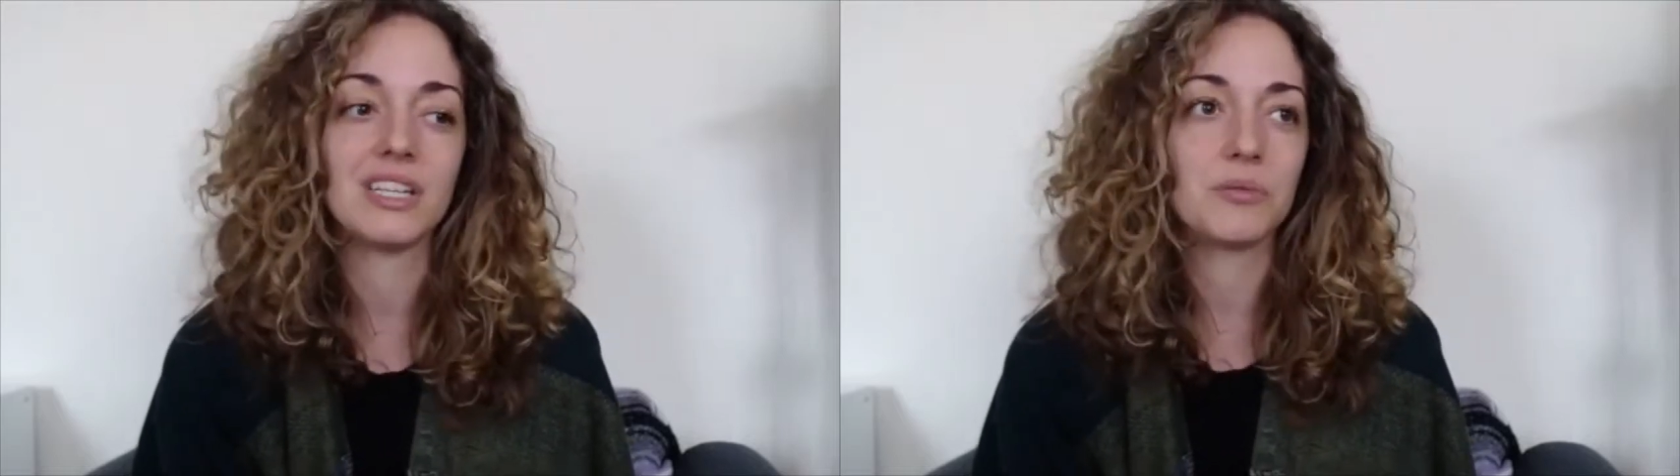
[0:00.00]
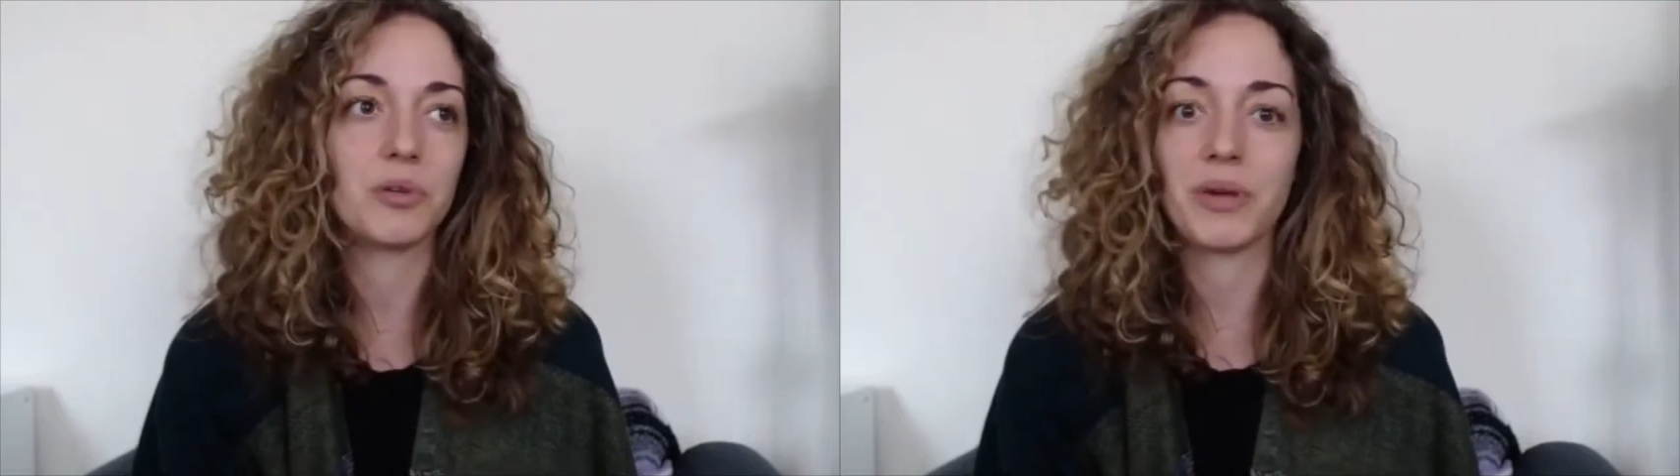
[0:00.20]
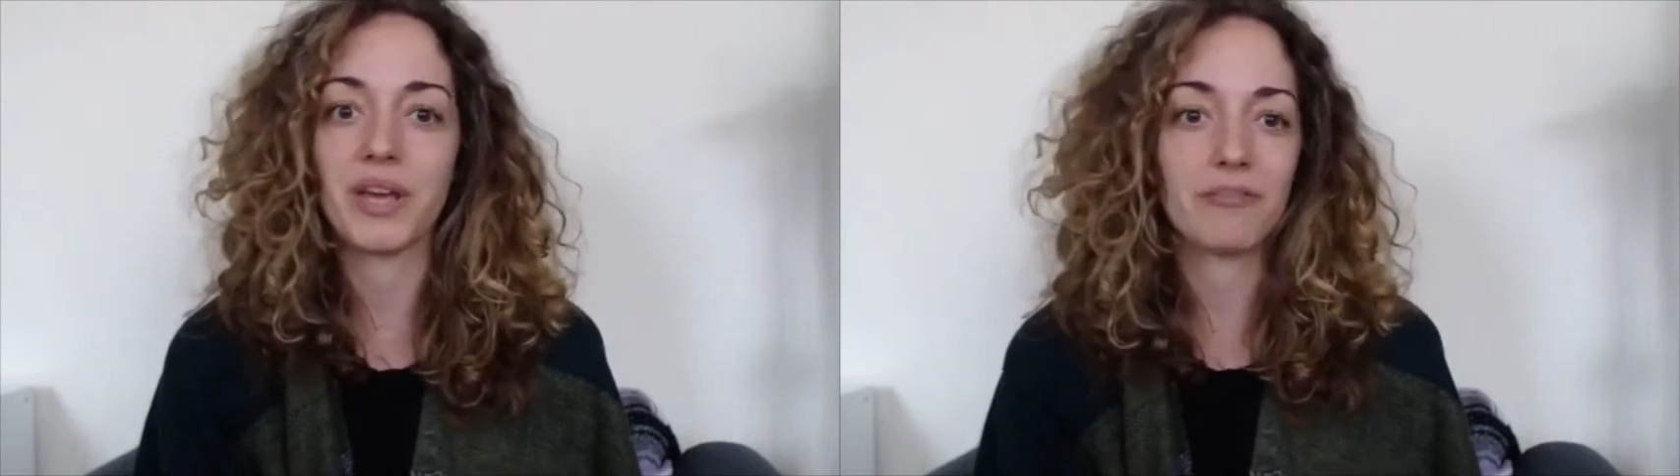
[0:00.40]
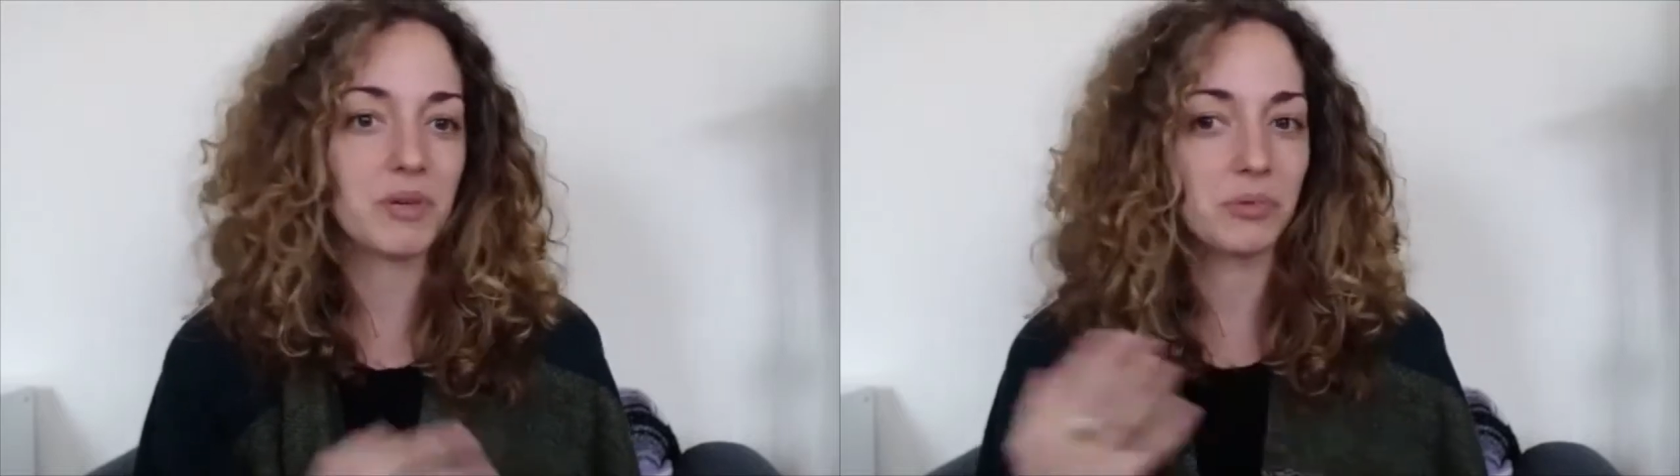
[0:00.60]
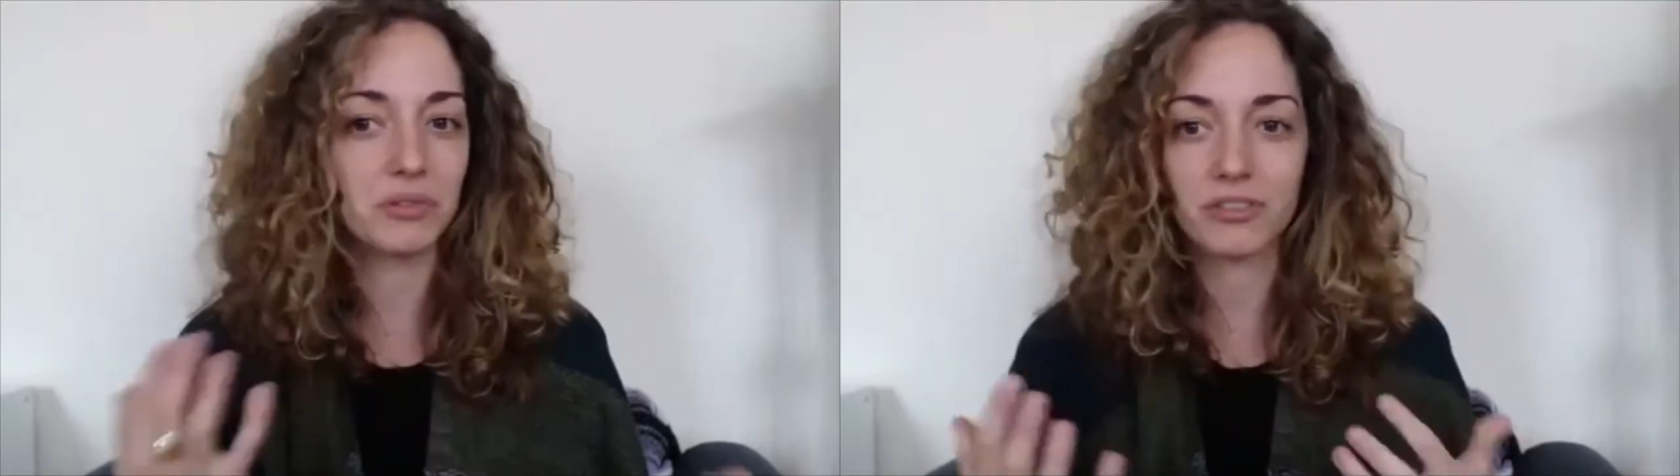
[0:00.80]
when we have
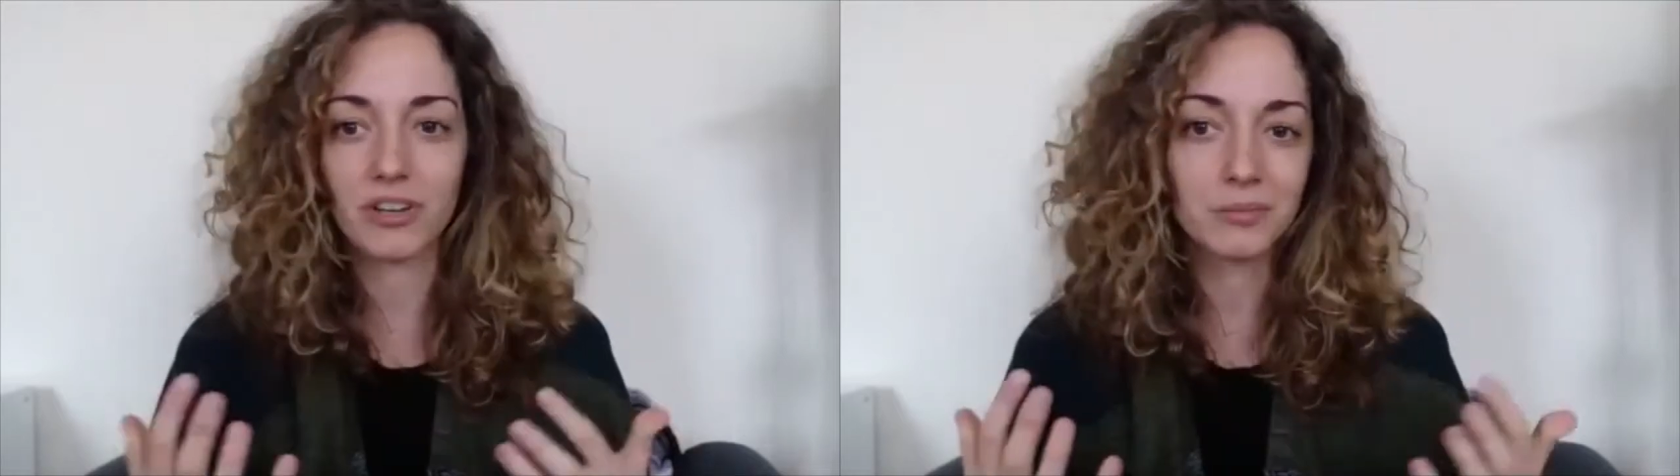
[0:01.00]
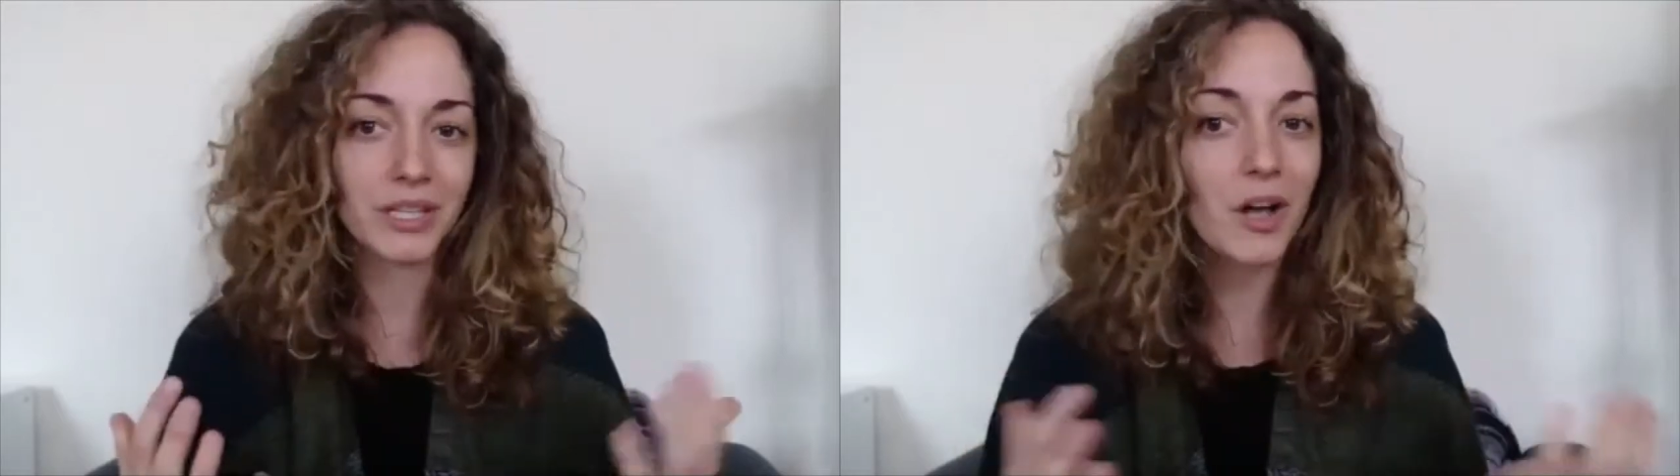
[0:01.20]
people from like